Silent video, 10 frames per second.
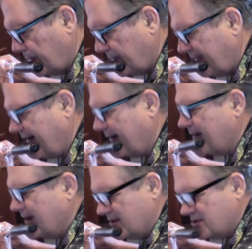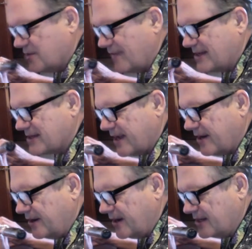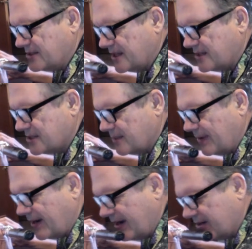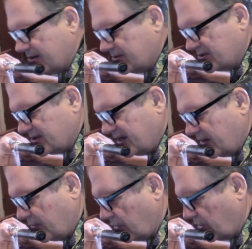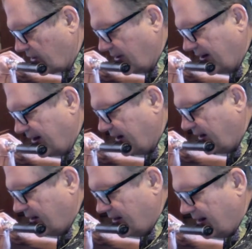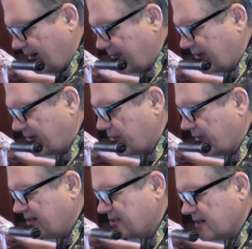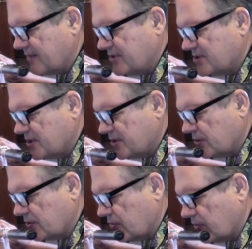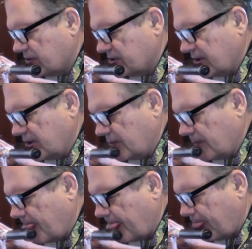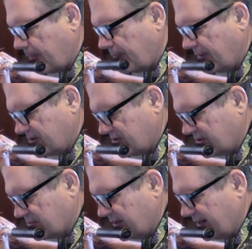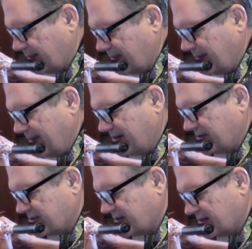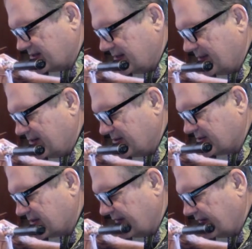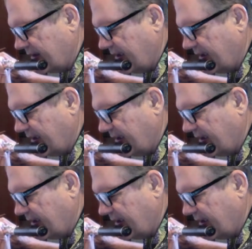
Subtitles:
Yeah. So that's kind of nice. That's something I could stand to work on. I'm going to grace every single chord tone. He's playing a C major 7.